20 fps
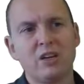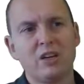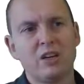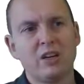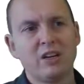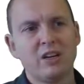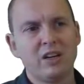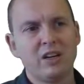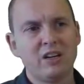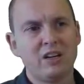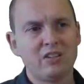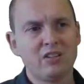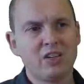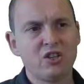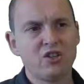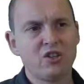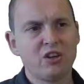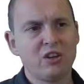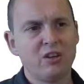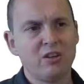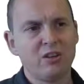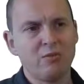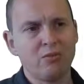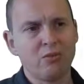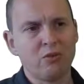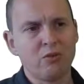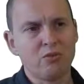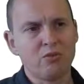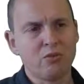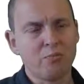and essentially
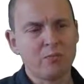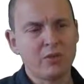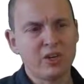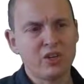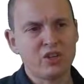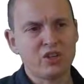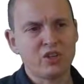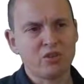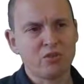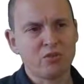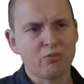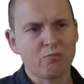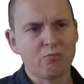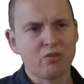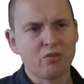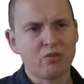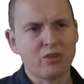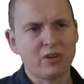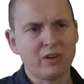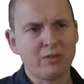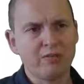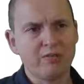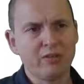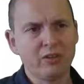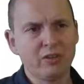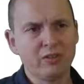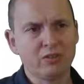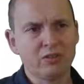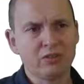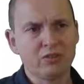use the mesh to program
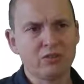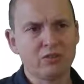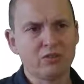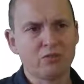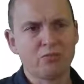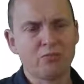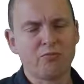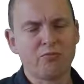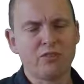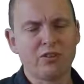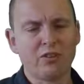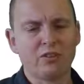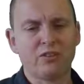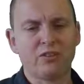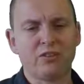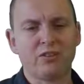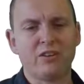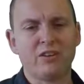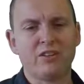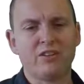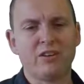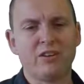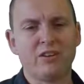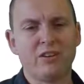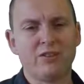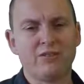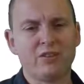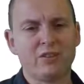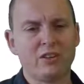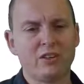filters to filter these
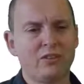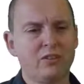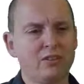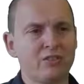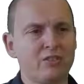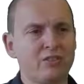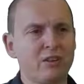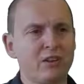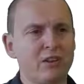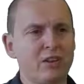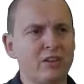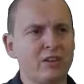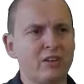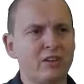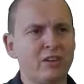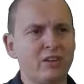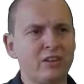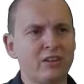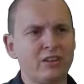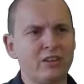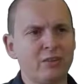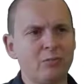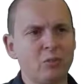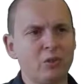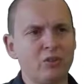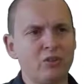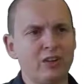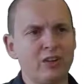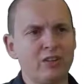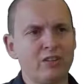RF signals that are
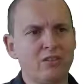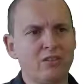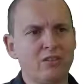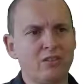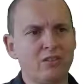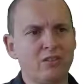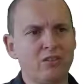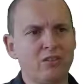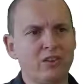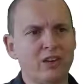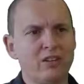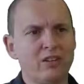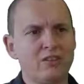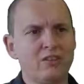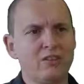modulated on your laser.